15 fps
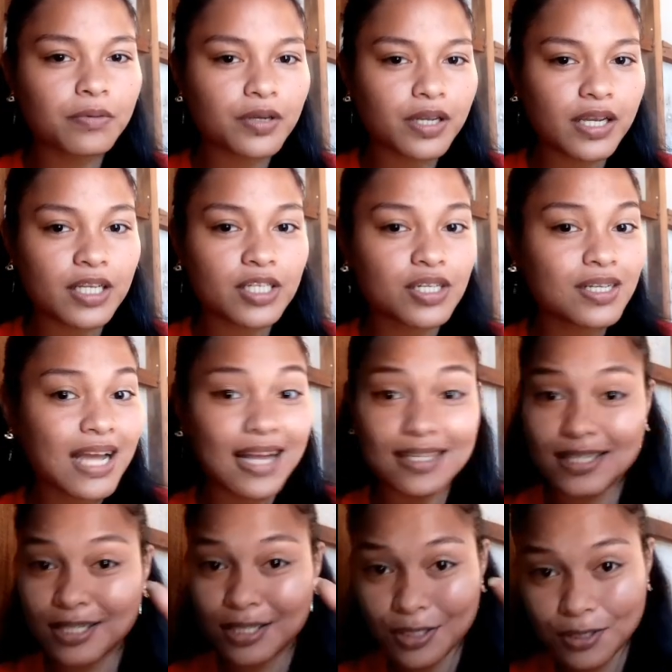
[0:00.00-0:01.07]
communication
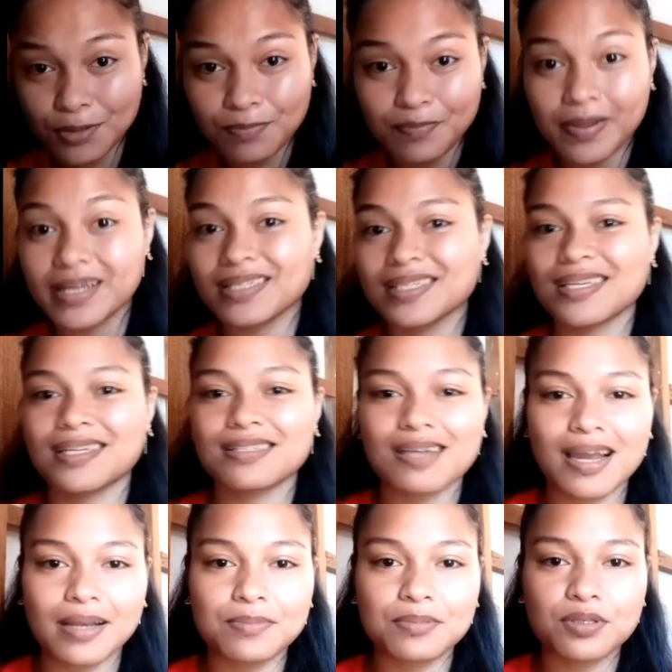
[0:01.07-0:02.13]
has two basic
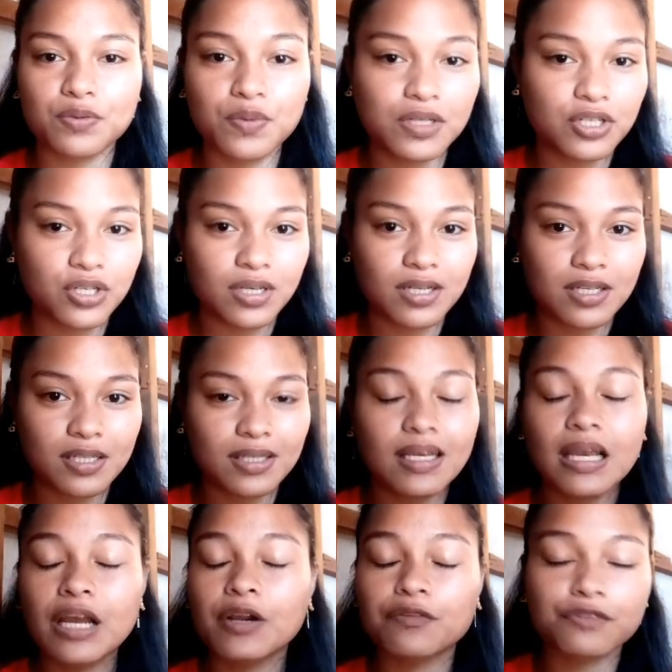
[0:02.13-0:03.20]
types, which is
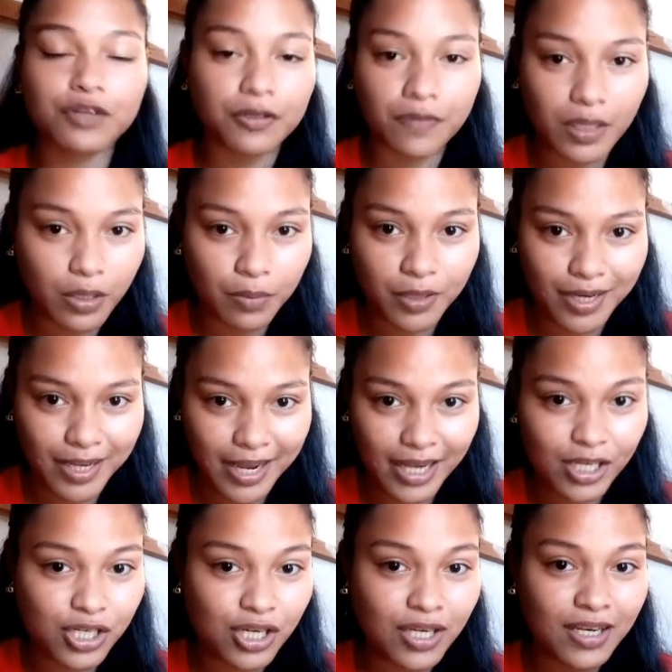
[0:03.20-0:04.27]
verbal
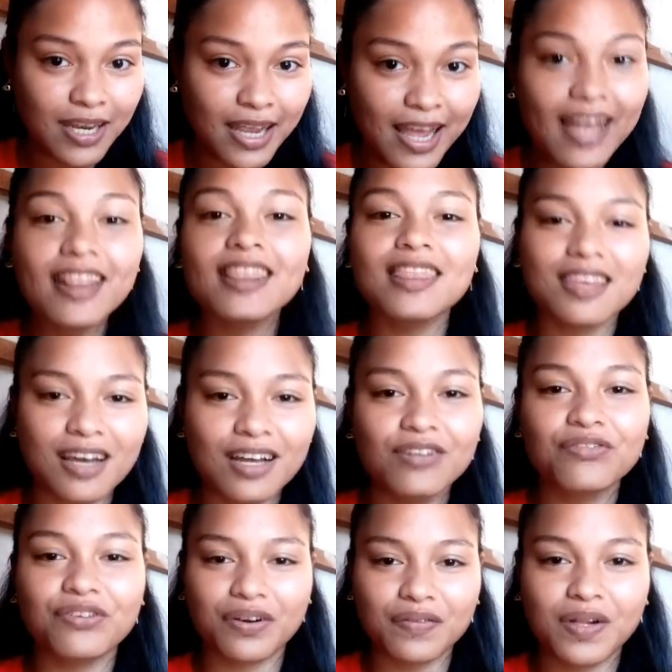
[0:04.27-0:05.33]
communication and
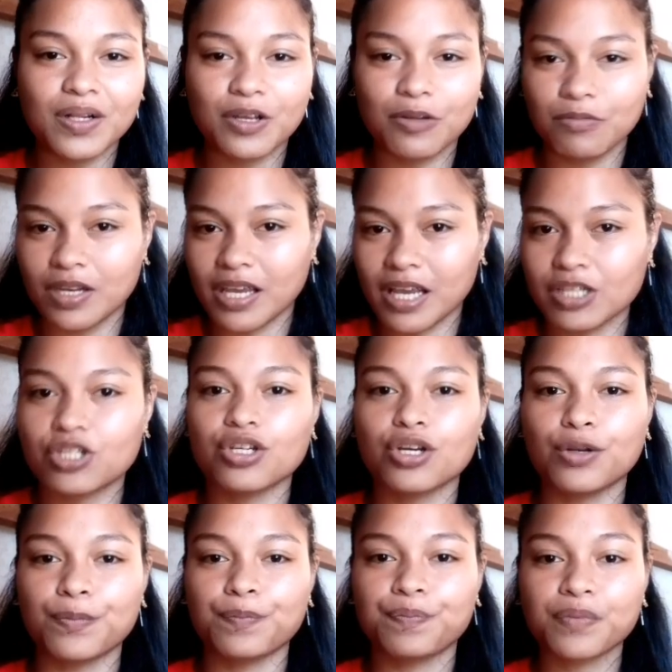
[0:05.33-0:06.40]
non-verbal
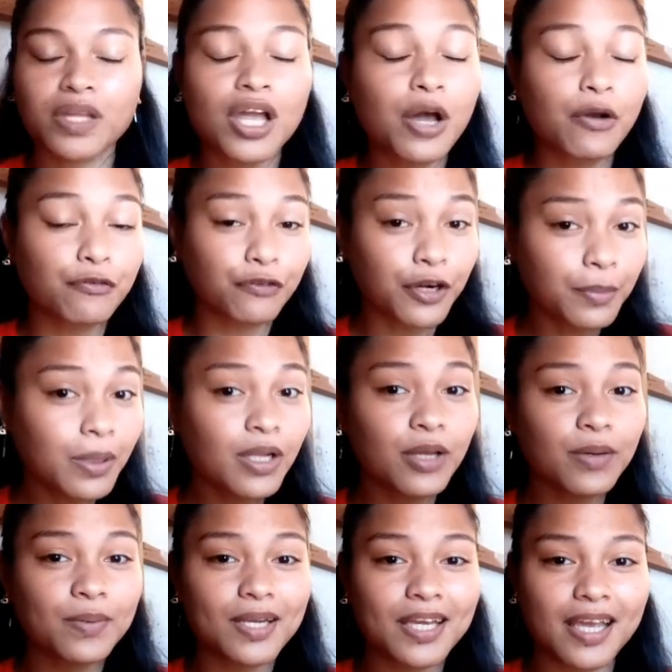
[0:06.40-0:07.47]
communication. Verbal
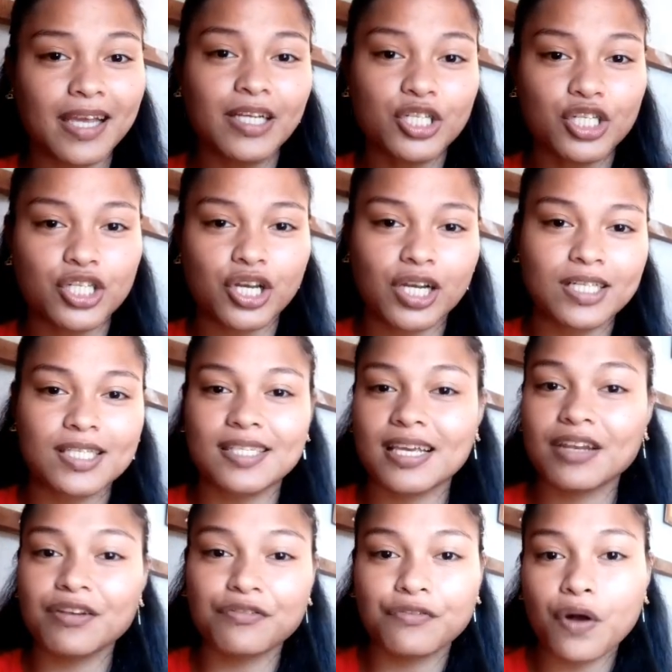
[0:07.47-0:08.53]
communications
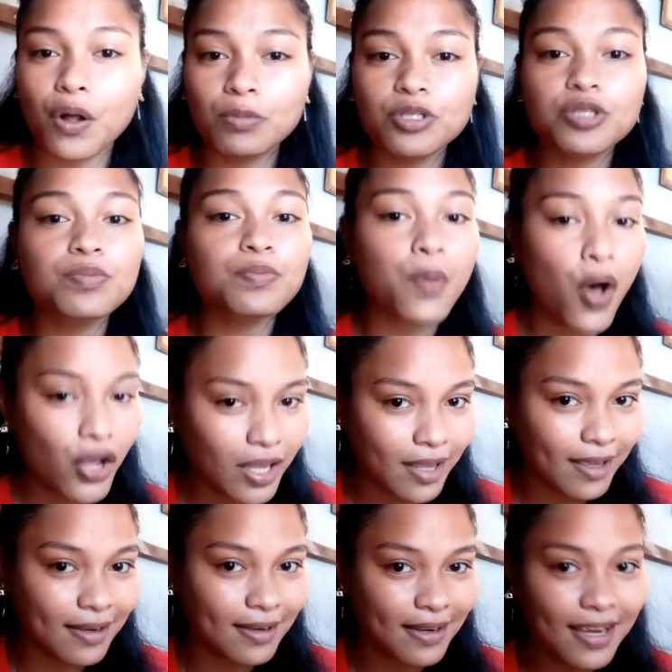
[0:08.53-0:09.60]
involve
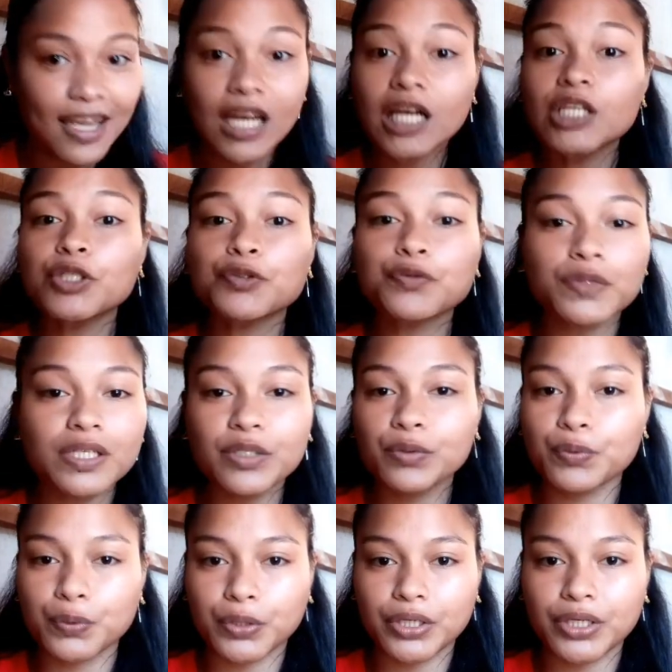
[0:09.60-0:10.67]
spoken and
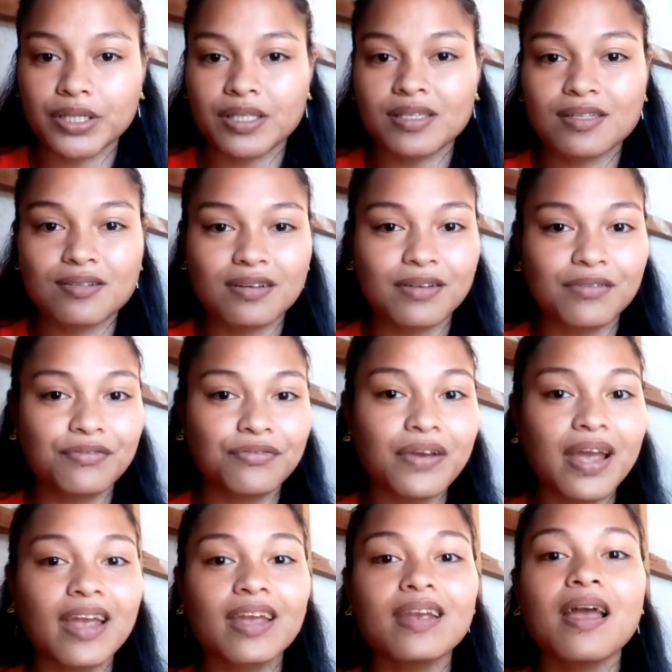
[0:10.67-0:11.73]
written words to
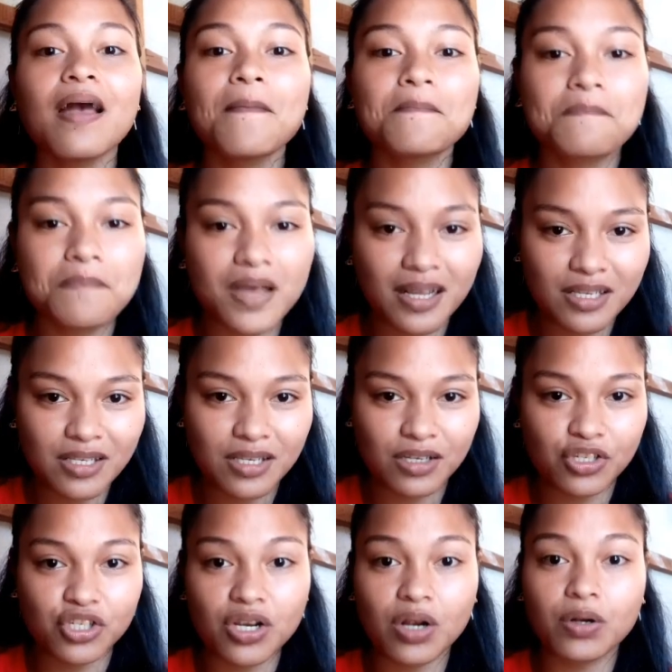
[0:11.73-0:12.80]
convey
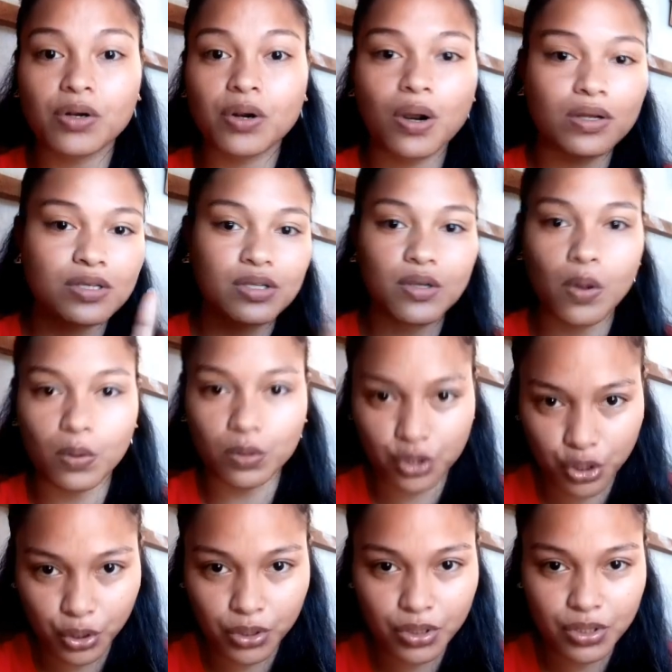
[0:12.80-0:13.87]
message across
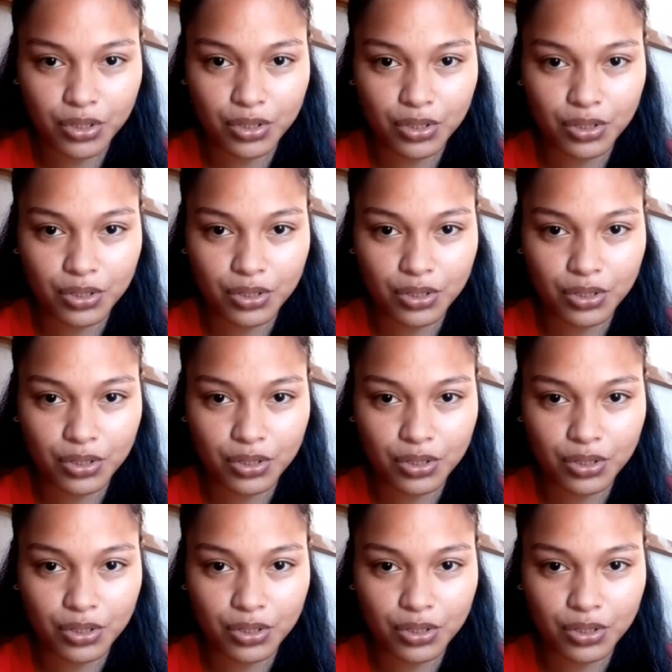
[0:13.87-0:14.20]
cultures.